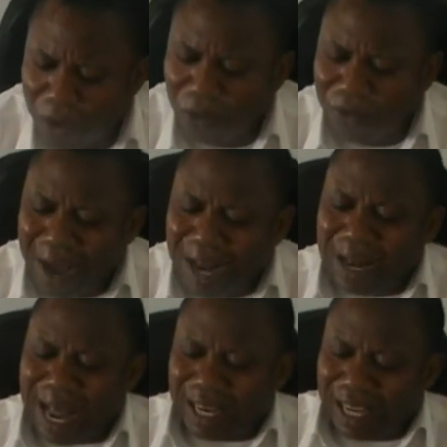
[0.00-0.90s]
you find
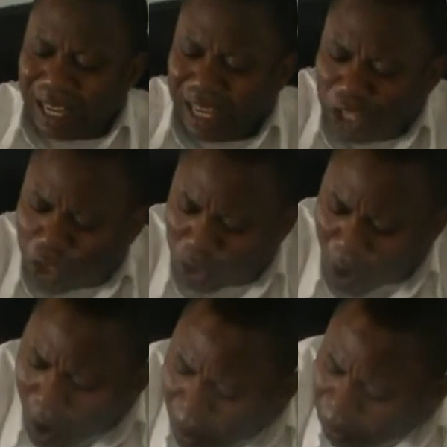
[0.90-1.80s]
out that
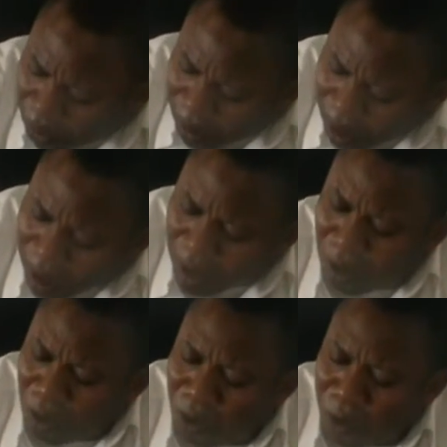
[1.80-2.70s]
Esau
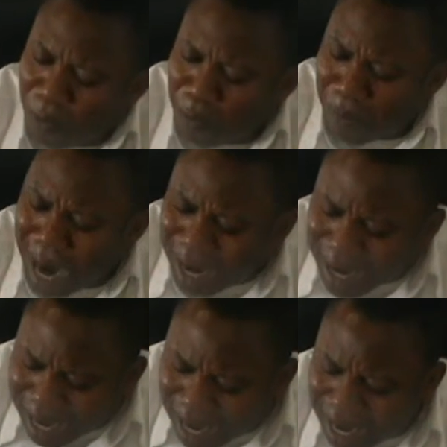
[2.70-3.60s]

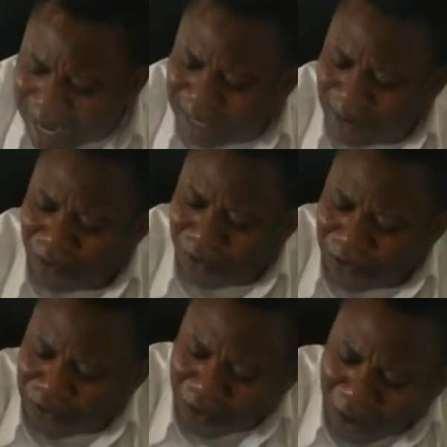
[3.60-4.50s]
married
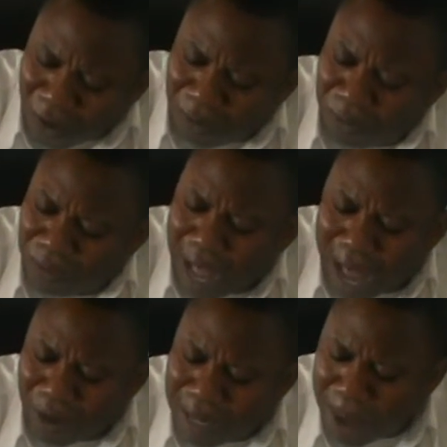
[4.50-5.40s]
from
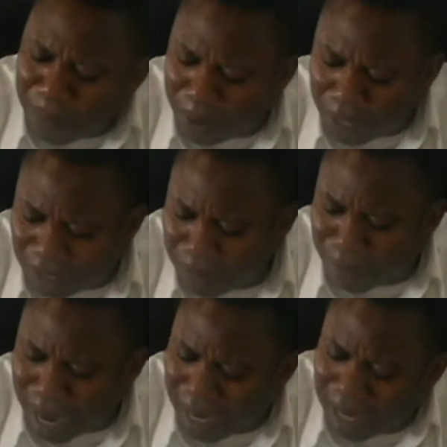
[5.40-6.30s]
another place. He
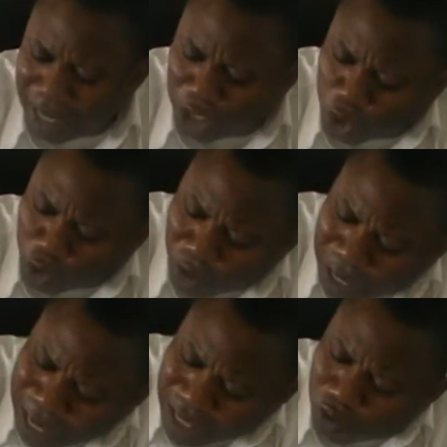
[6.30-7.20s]
married a
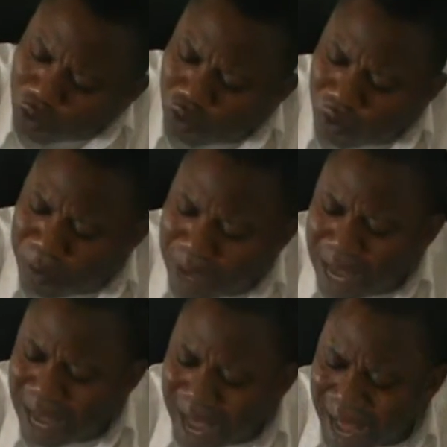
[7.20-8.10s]
strange
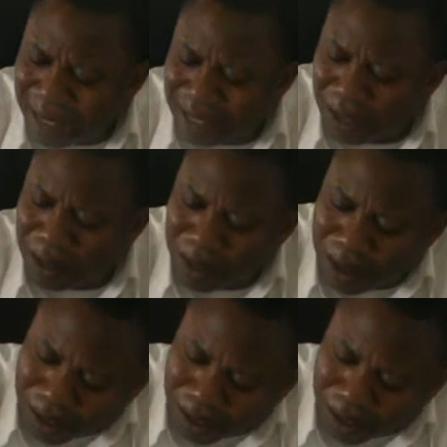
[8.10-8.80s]
woman, and the